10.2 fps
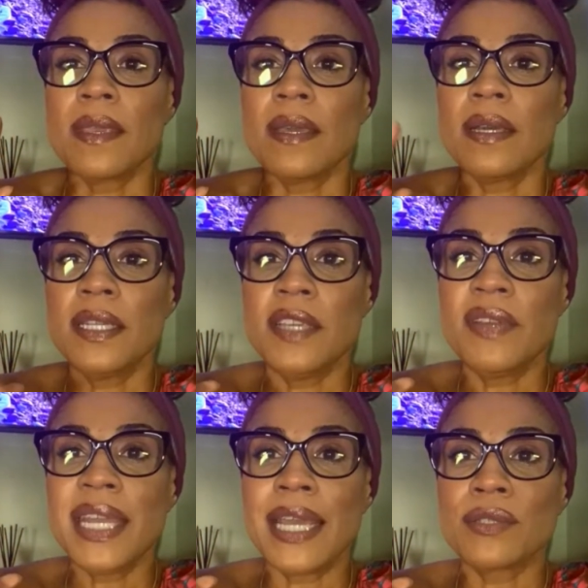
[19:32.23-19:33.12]
Adiva
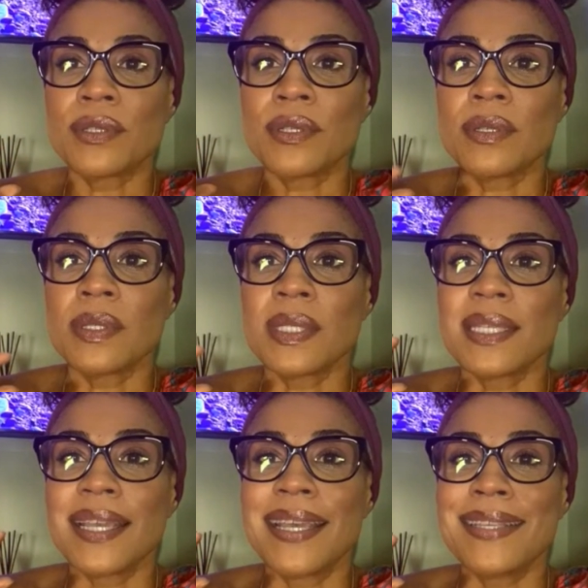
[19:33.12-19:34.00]
Naturals
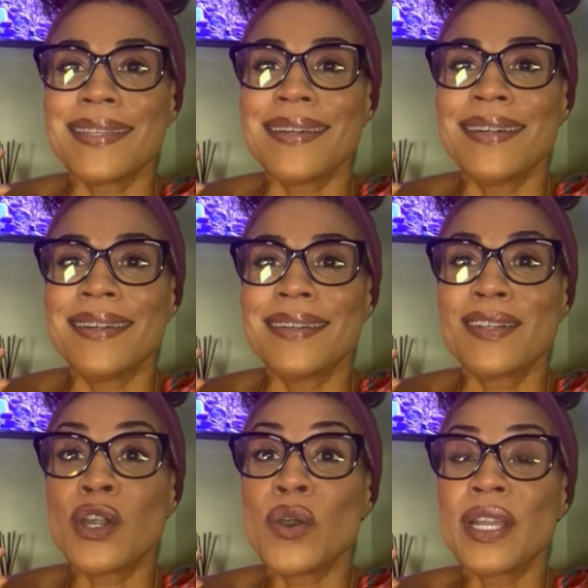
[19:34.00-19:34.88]
has a
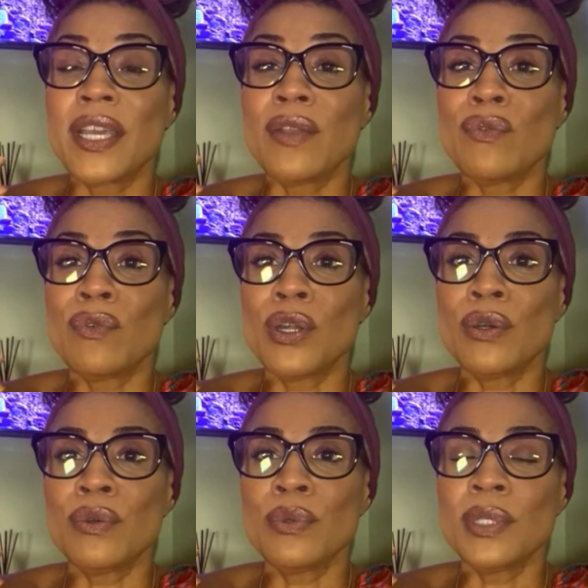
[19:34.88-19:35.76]
coconut
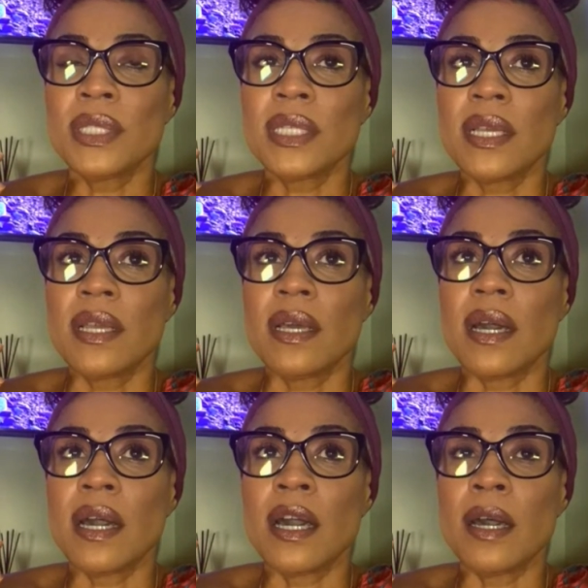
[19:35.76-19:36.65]
rose
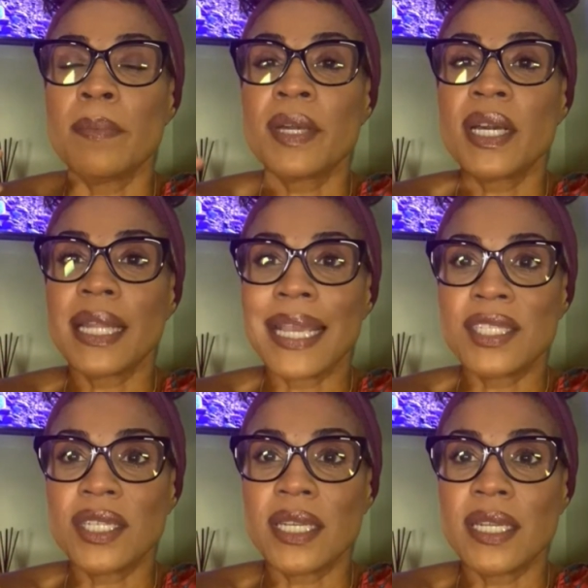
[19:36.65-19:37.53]

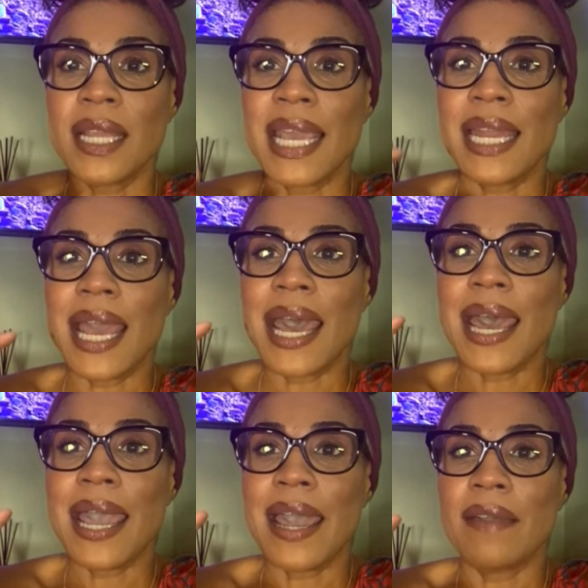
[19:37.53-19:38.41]
collection, and
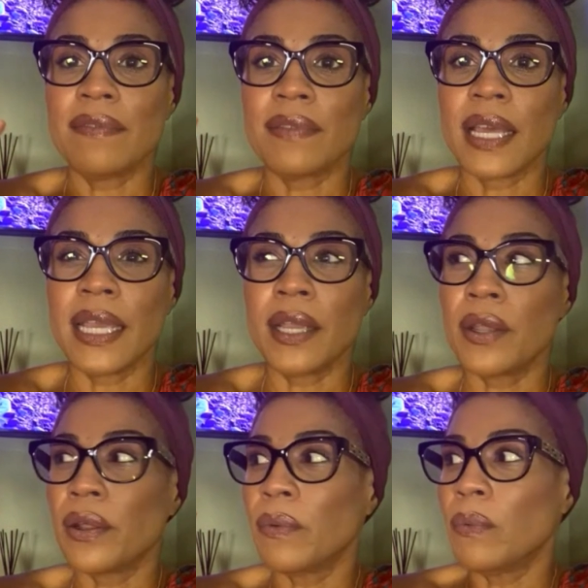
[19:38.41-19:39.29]
I have like
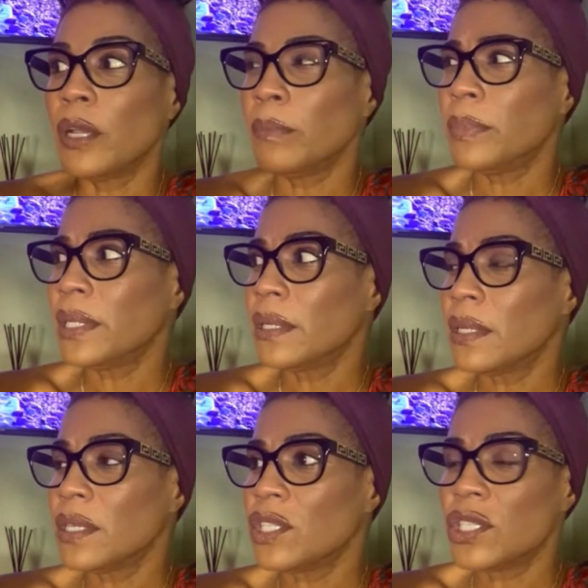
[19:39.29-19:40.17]
her whipped
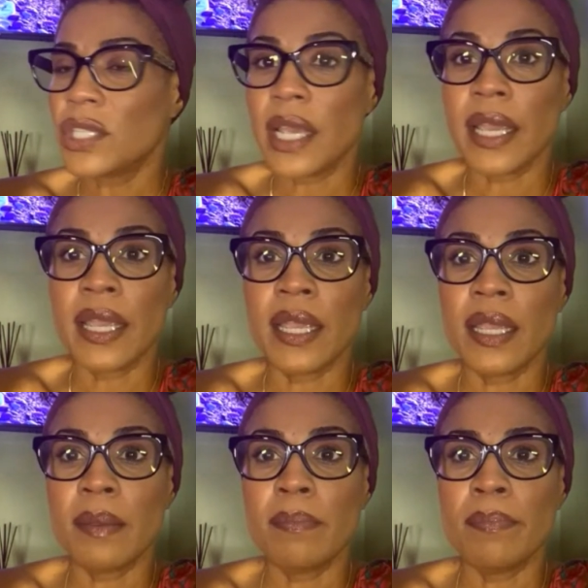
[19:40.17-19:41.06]

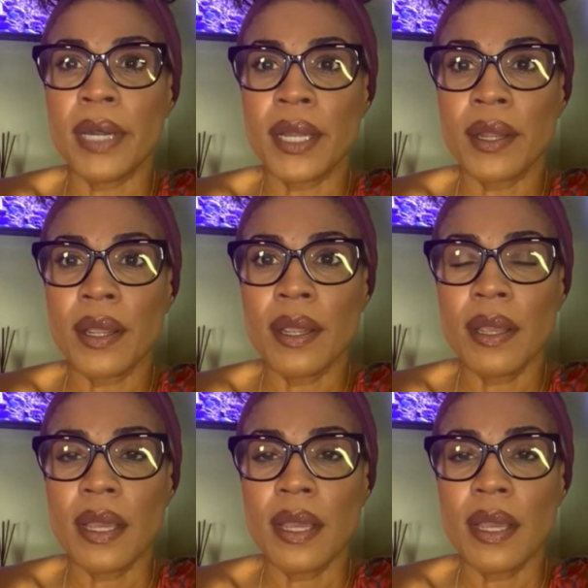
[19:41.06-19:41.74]
shea butter